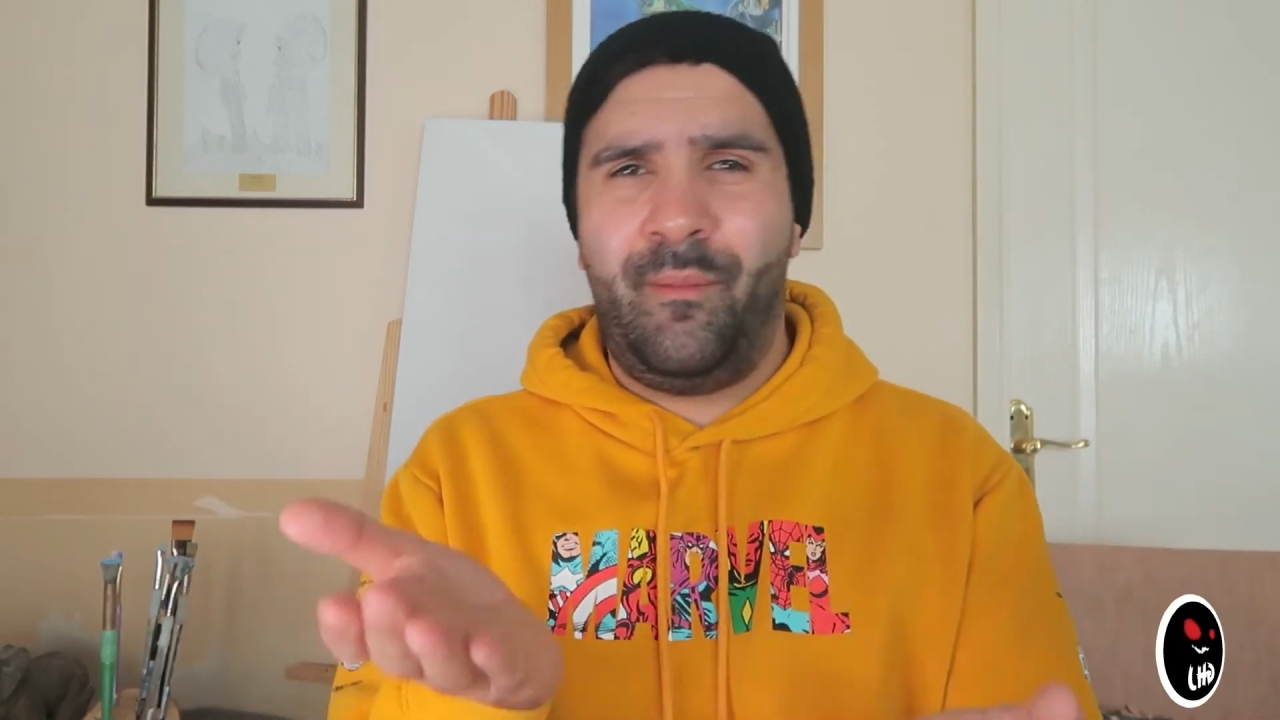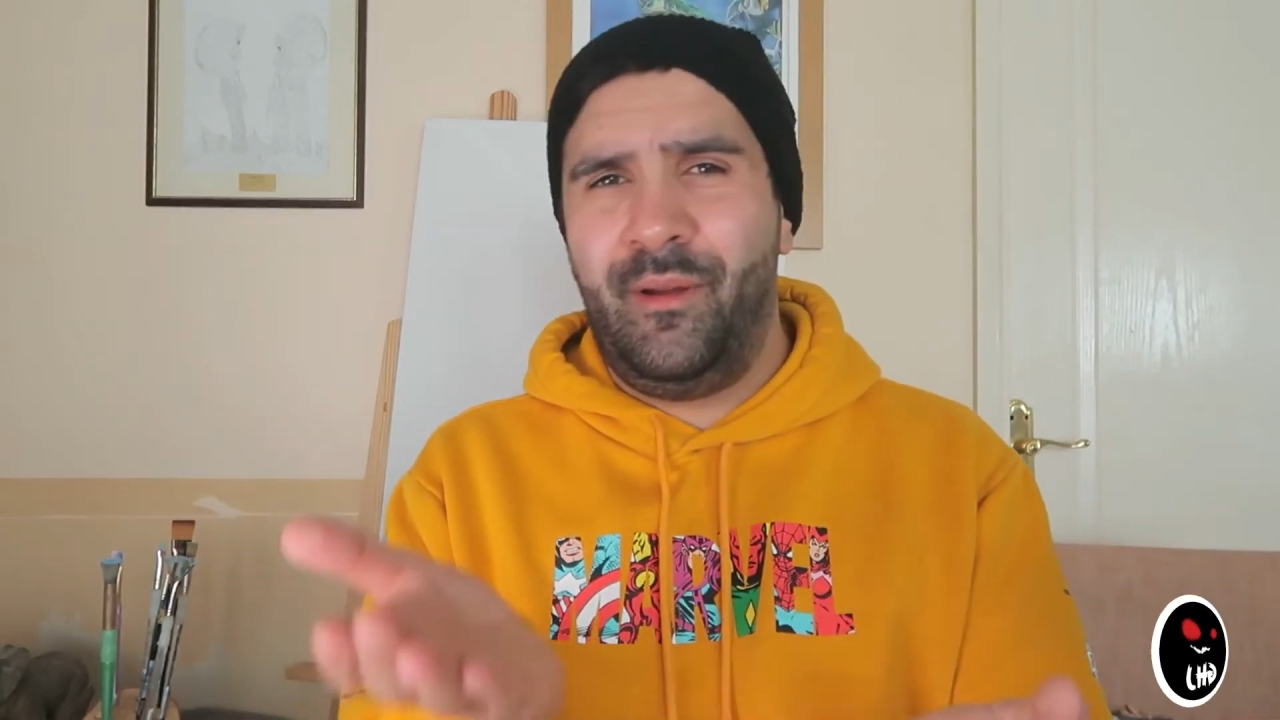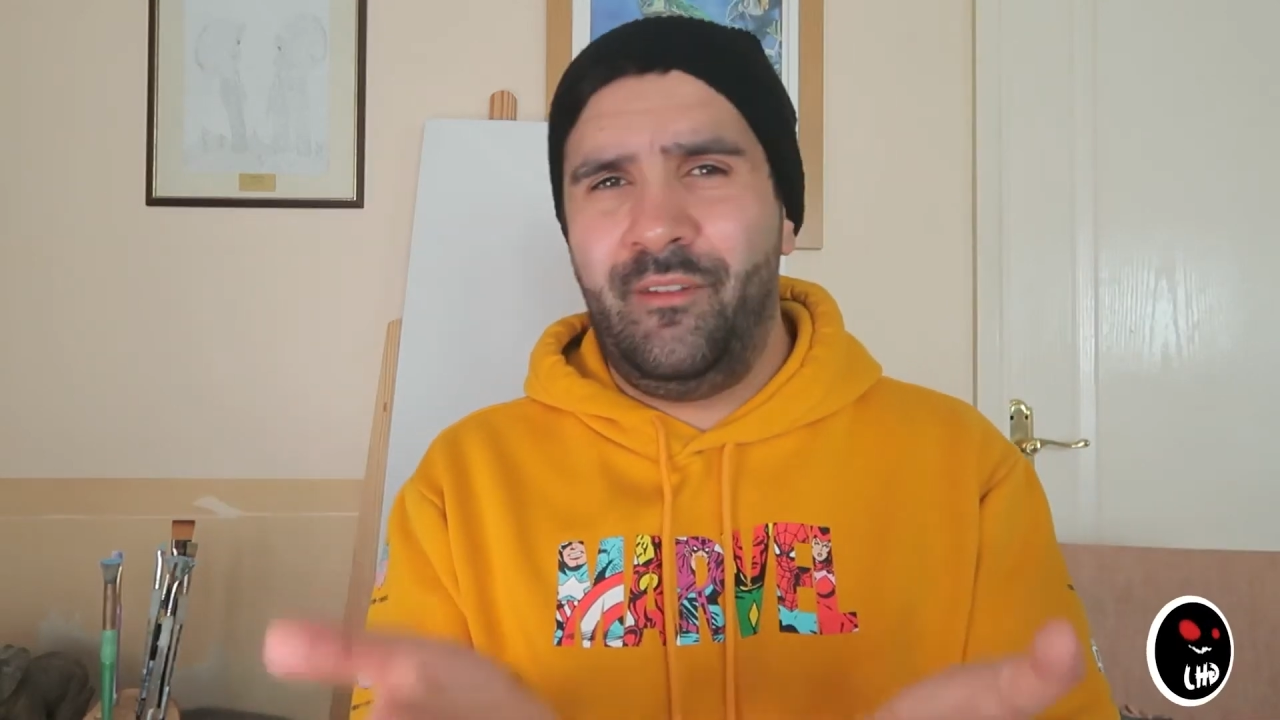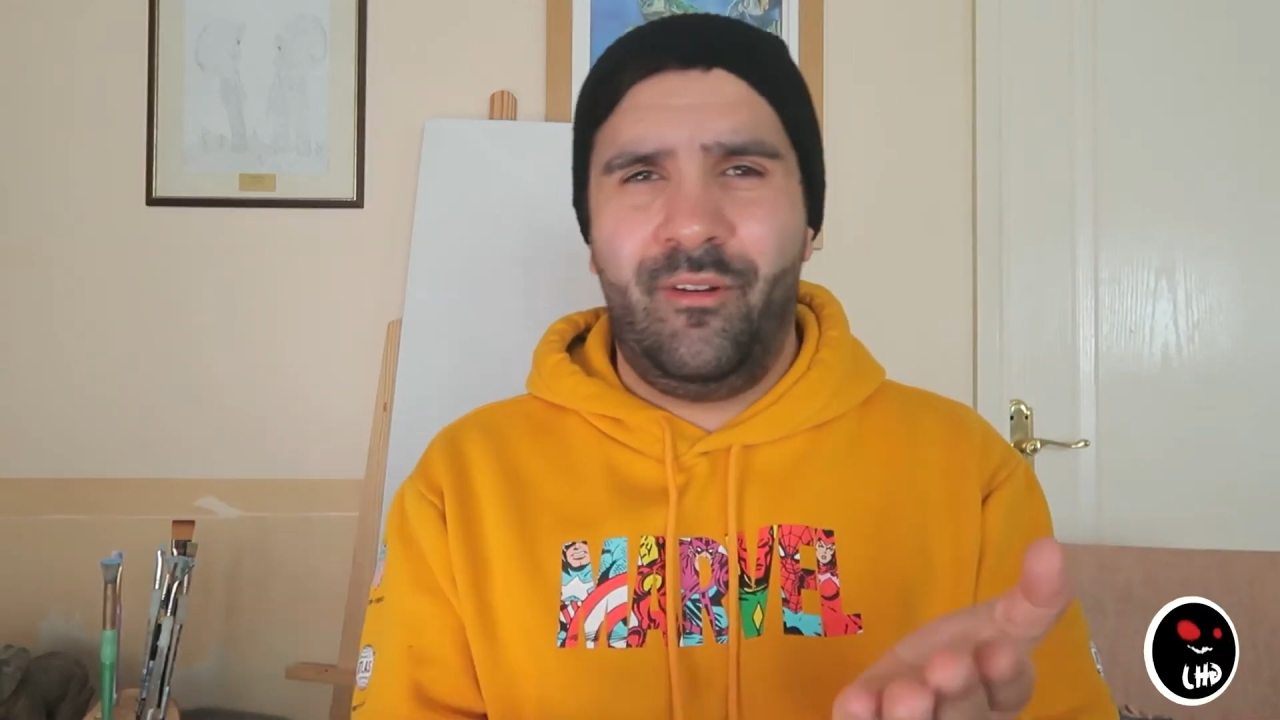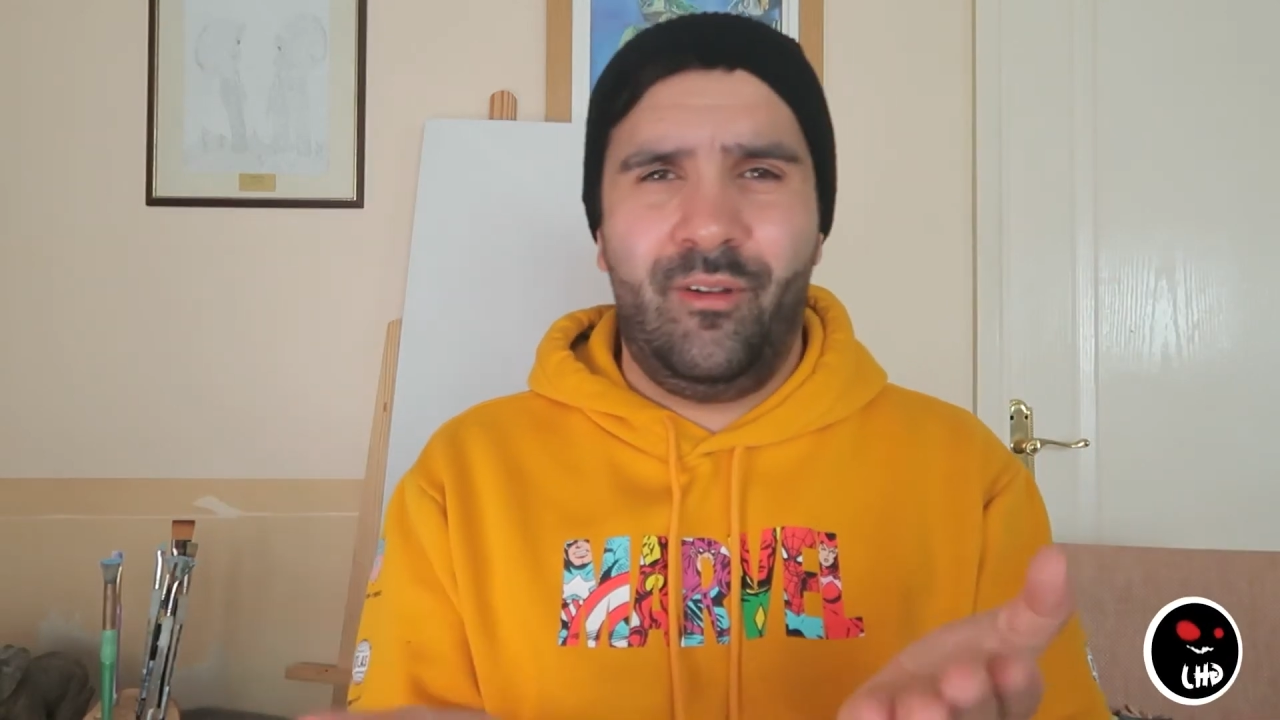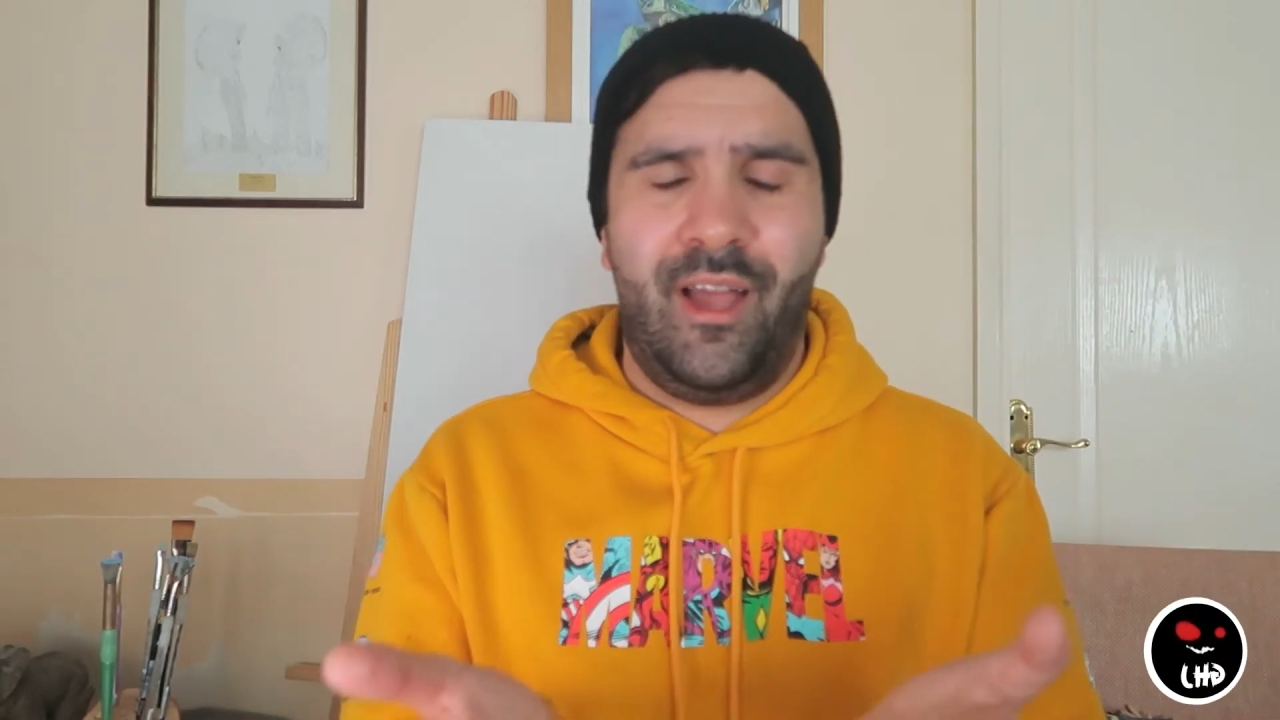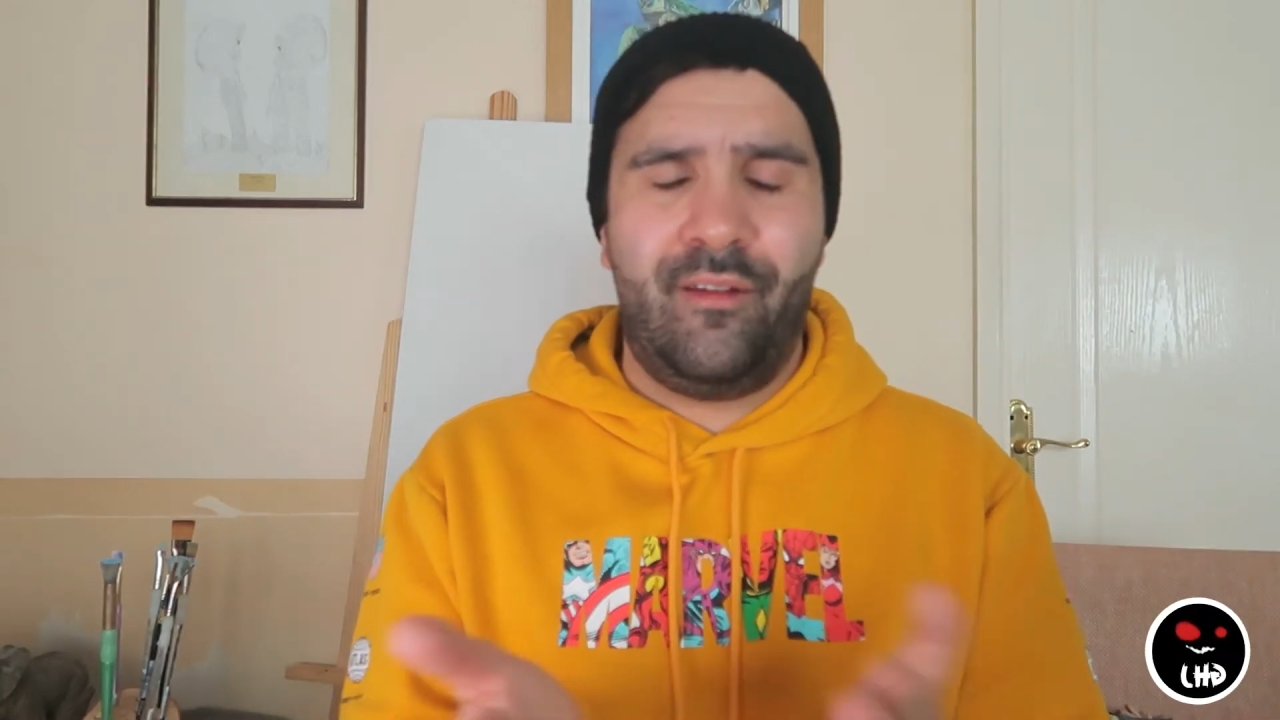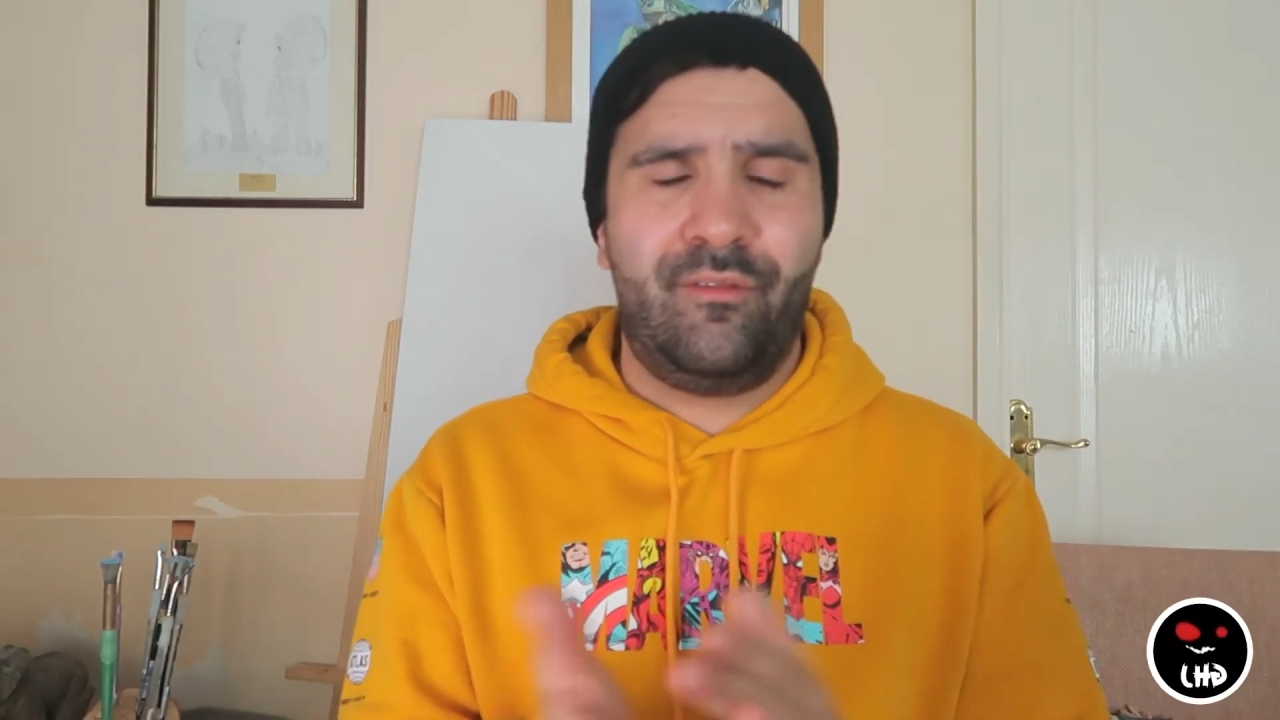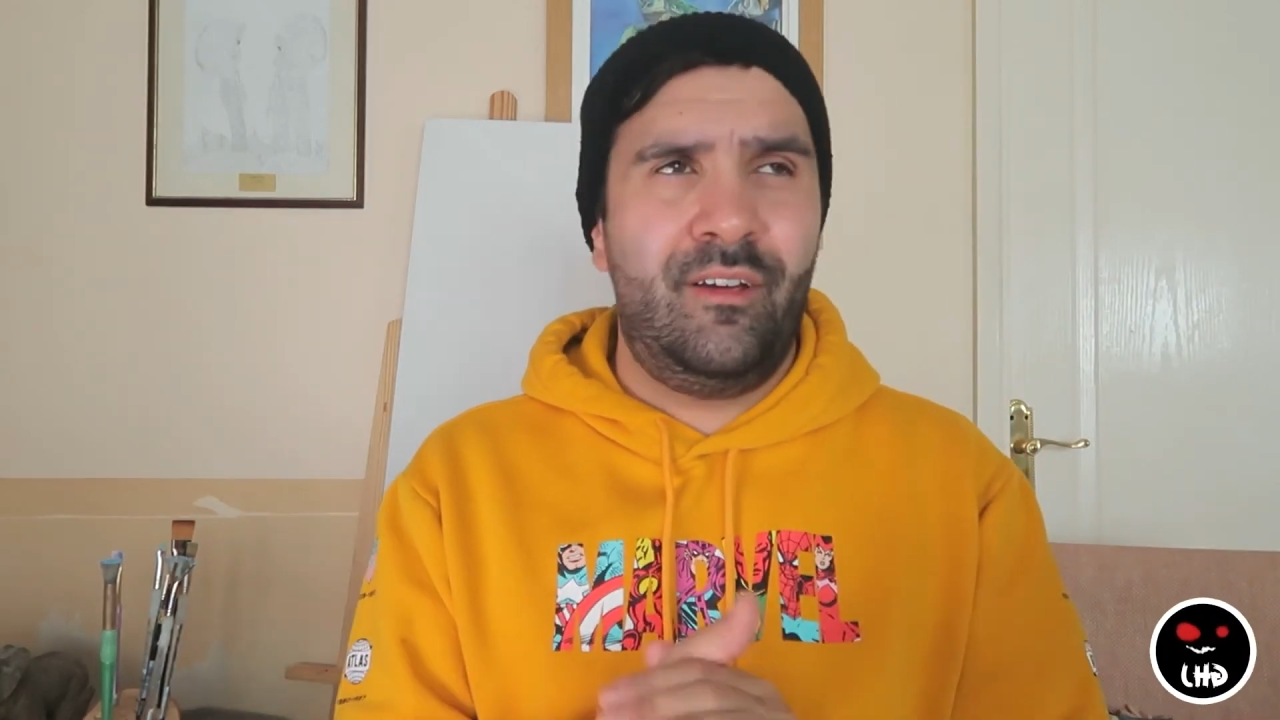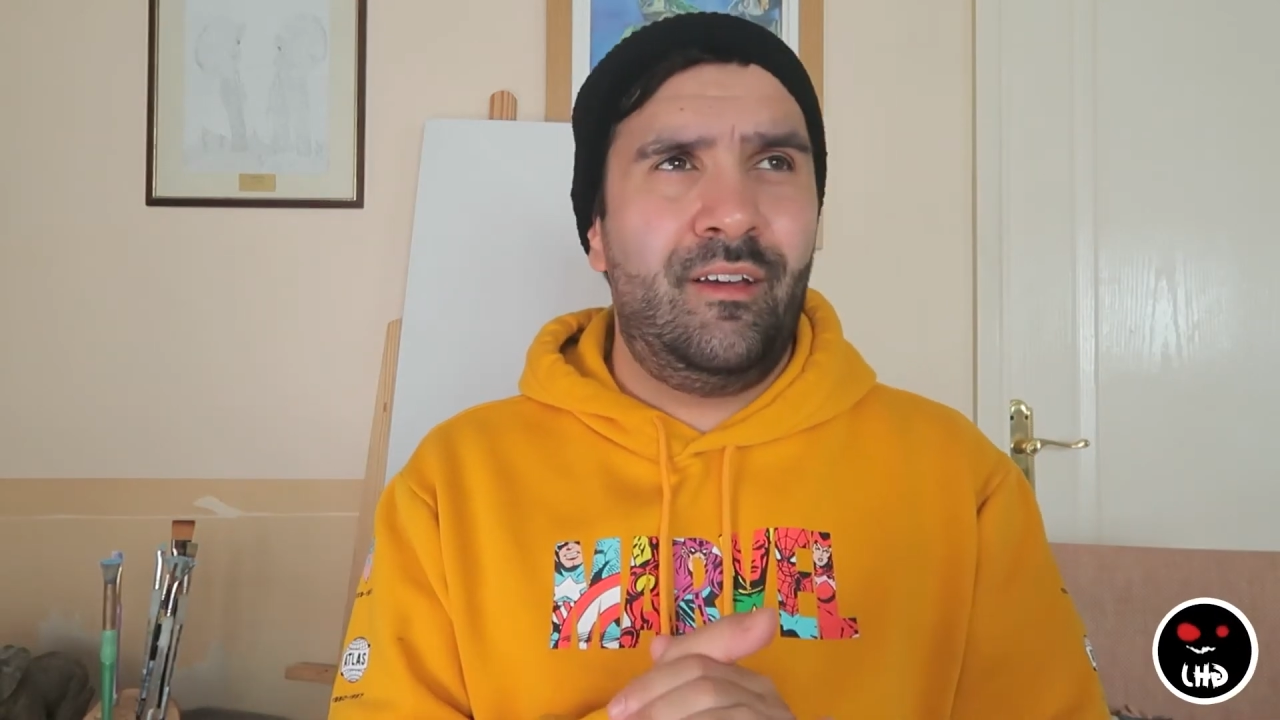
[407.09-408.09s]
happen in real
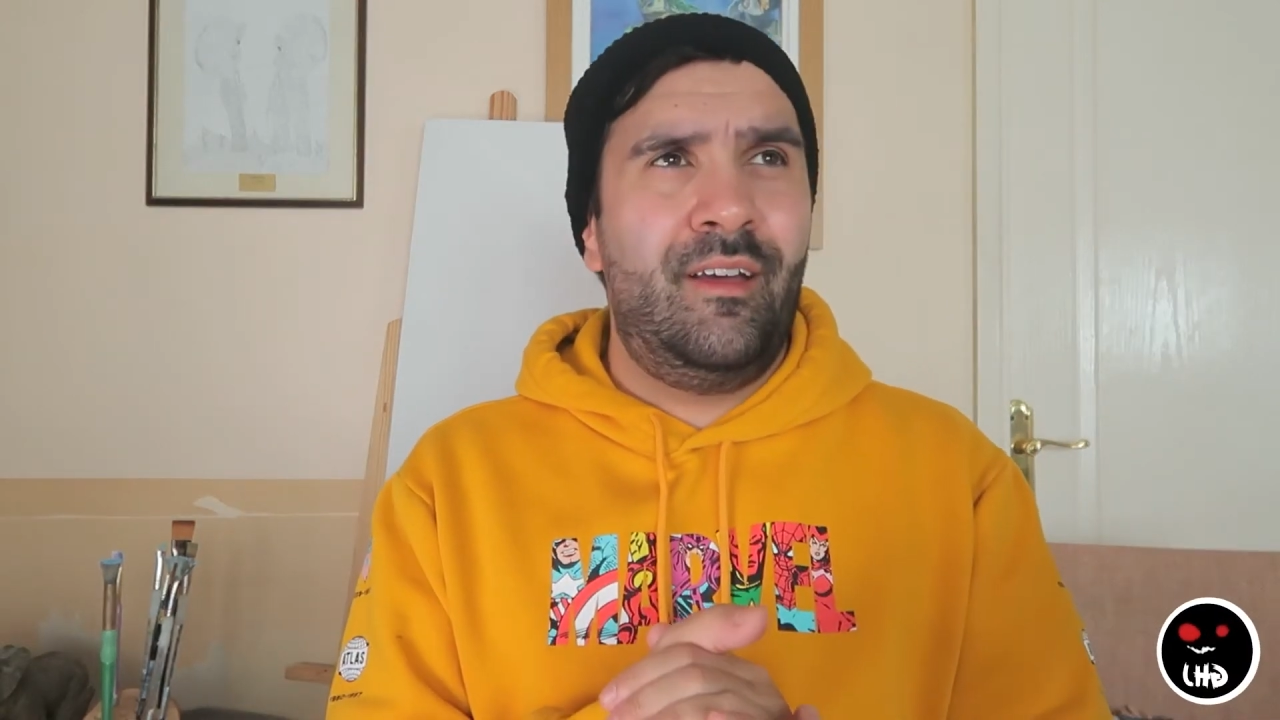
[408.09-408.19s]
life?